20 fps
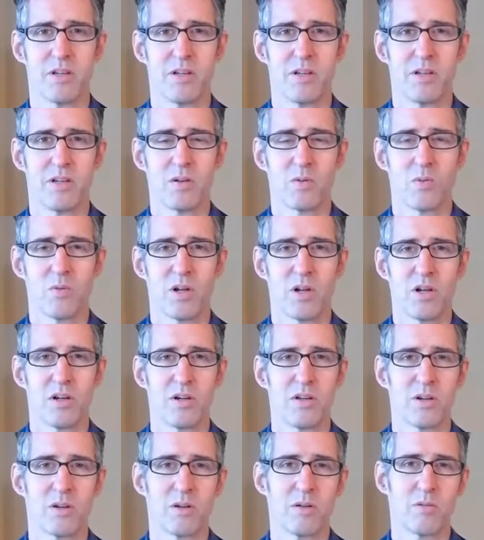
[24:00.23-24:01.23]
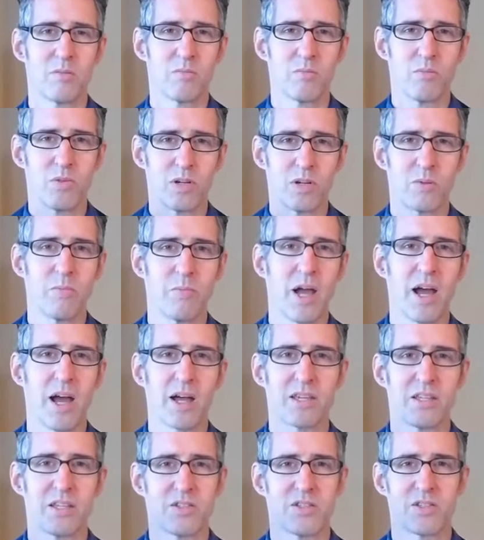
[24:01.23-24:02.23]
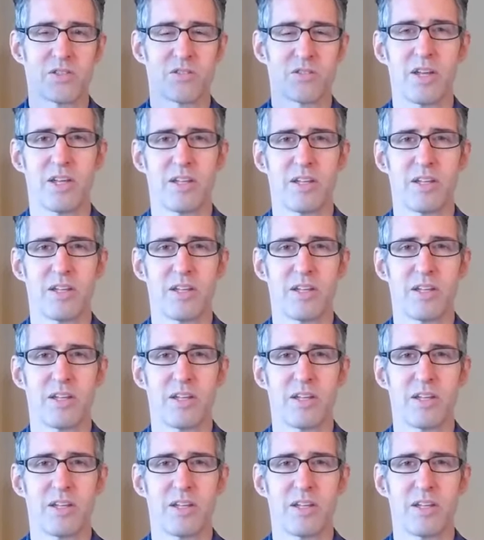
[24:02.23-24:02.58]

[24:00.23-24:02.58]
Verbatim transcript: where your where your back is straight.